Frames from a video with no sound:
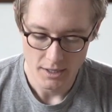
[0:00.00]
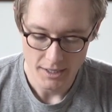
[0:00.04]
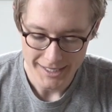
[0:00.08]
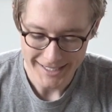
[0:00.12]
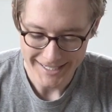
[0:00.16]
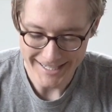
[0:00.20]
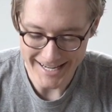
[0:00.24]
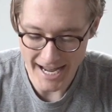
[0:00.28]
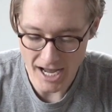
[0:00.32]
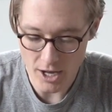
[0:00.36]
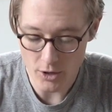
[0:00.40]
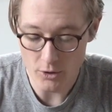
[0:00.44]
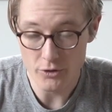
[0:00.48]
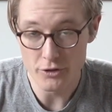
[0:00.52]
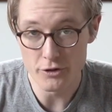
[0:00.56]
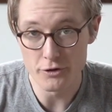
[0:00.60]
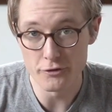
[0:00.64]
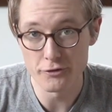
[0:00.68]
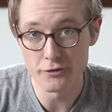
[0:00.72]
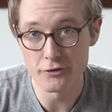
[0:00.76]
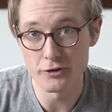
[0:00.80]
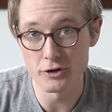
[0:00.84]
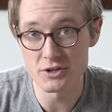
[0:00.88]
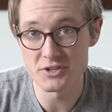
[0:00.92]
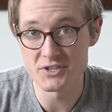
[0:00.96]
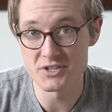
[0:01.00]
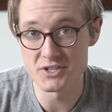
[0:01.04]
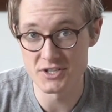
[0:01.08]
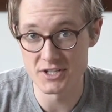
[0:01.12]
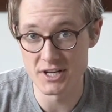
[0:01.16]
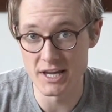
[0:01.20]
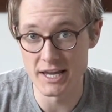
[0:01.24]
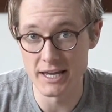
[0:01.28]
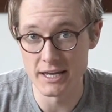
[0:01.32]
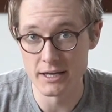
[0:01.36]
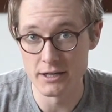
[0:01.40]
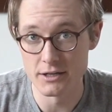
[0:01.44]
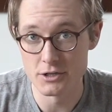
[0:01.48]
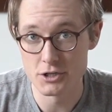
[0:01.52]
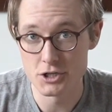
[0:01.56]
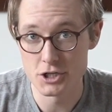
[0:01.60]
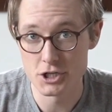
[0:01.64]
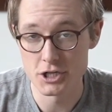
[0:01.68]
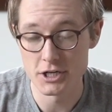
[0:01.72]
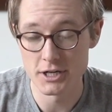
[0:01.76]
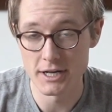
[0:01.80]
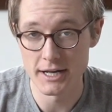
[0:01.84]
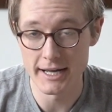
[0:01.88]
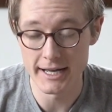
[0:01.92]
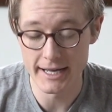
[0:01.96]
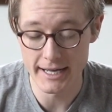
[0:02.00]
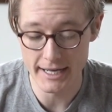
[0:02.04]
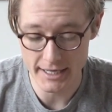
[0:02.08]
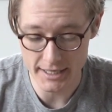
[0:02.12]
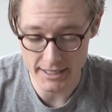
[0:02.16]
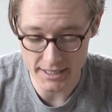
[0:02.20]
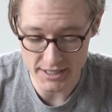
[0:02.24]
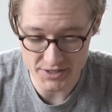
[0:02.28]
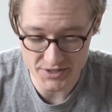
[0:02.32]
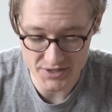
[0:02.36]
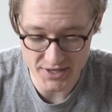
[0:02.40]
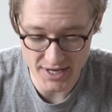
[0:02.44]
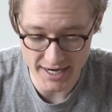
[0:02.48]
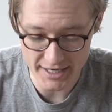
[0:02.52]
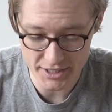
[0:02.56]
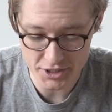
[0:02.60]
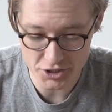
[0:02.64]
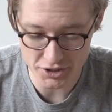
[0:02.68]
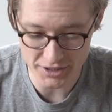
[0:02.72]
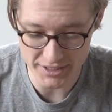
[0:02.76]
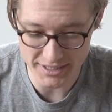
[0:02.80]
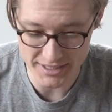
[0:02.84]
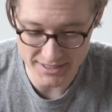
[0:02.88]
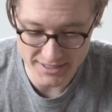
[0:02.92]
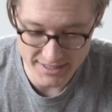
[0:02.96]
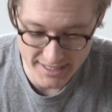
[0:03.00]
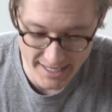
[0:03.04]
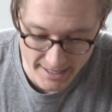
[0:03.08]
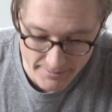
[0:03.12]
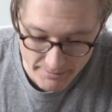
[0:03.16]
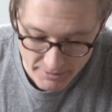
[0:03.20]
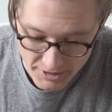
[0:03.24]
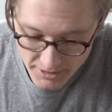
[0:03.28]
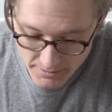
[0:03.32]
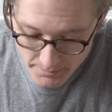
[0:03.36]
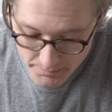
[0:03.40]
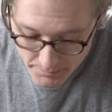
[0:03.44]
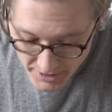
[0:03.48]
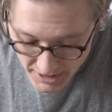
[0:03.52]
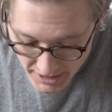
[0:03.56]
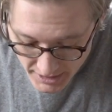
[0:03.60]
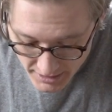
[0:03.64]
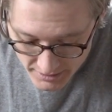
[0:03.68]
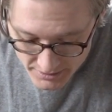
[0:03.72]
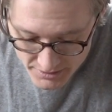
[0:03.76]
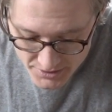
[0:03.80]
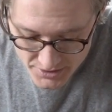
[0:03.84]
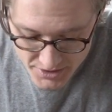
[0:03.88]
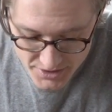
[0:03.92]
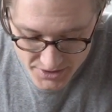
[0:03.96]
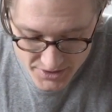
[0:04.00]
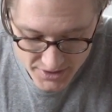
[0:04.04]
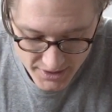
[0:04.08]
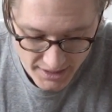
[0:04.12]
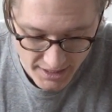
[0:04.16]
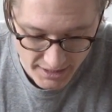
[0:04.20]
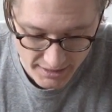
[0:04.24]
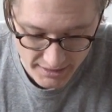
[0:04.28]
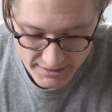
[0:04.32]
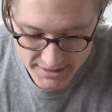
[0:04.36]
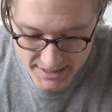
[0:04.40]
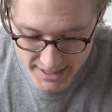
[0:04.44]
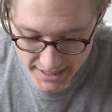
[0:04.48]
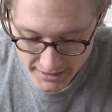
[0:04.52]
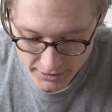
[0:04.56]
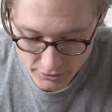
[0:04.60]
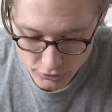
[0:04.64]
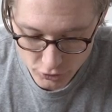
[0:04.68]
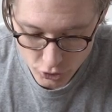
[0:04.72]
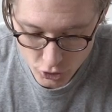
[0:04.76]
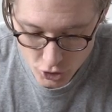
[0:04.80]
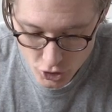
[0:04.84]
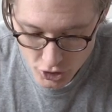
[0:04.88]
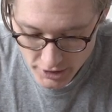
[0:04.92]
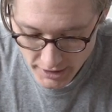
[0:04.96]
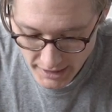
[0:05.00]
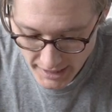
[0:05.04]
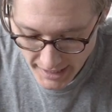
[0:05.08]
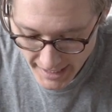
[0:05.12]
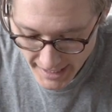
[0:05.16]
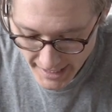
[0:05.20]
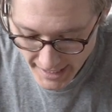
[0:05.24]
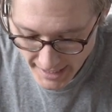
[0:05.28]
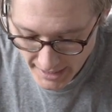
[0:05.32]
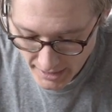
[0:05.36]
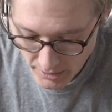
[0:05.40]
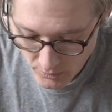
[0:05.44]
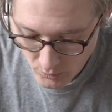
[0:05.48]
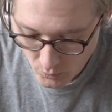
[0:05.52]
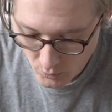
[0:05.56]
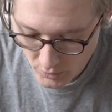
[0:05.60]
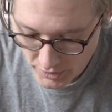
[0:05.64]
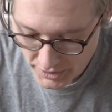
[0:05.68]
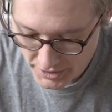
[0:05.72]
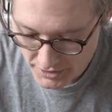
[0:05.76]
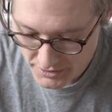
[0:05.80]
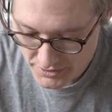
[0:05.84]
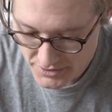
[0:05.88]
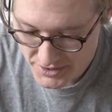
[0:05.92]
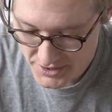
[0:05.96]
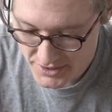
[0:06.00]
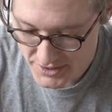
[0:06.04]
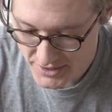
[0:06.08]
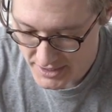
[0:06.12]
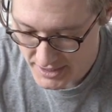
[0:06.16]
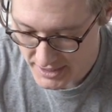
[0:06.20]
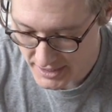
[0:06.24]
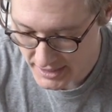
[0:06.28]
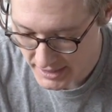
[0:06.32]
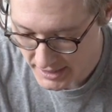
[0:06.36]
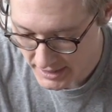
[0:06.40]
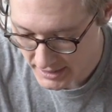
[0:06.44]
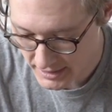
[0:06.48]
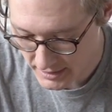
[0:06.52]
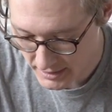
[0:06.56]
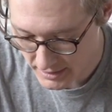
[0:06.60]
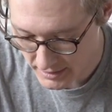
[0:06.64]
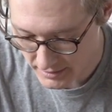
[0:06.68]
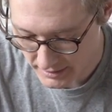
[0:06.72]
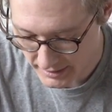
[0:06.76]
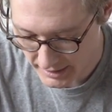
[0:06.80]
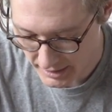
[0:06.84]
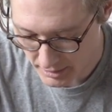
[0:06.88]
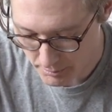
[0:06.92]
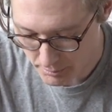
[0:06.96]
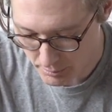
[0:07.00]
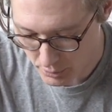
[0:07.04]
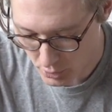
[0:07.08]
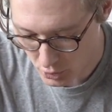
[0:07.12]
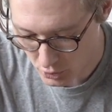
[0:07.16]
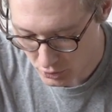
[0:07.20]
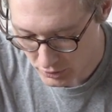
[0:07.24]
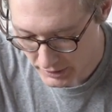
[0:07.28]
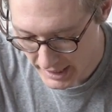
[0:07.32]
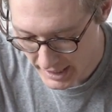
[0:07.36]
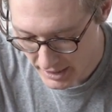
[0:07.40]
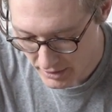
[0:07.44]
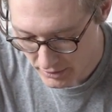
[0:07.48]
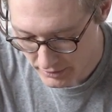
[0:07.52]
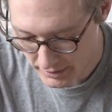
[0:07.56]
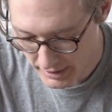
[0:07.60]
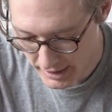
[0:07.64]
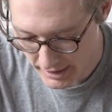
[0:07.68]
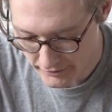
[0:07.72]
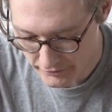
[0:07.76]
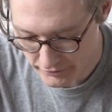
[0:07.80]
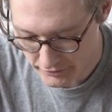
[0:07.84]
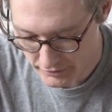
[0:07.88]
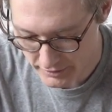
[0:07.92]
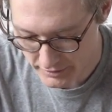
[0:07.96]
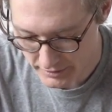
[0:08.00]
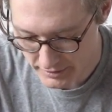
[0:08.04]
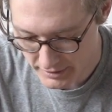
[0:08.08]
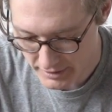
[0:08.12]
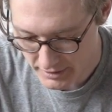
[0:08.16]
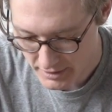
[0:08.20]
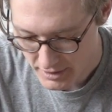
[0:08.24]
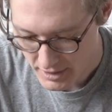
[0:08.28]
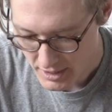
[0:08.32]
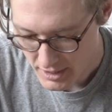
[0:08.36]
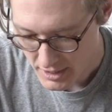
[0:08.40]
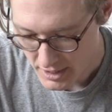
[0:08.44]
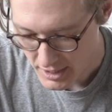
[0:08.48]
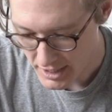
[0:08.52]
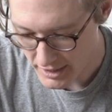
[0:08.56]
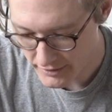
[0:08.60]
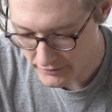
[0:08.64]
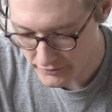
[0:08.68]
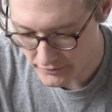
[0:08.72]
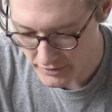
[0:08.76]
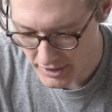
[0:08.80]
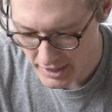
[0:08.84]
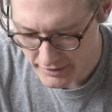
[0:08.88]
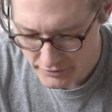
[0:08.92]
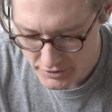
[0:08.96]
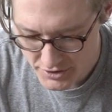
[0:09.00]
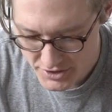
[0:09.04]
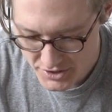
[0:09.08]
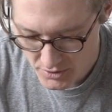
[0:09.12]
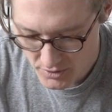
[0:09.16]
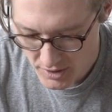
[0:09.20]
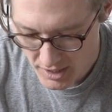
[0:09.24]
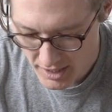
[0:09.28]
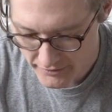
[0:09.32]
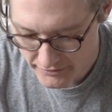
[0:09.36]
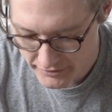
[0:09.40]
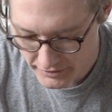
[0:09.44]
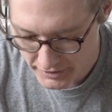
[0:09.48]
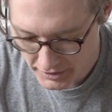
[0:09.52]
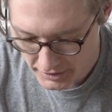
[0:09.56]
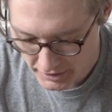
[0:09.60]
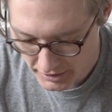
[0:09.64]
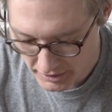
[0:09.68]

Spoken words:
Now, the first stage is to actually examine the beans, just to kind of take a look at what you're seeing, kind of pull out every so often you're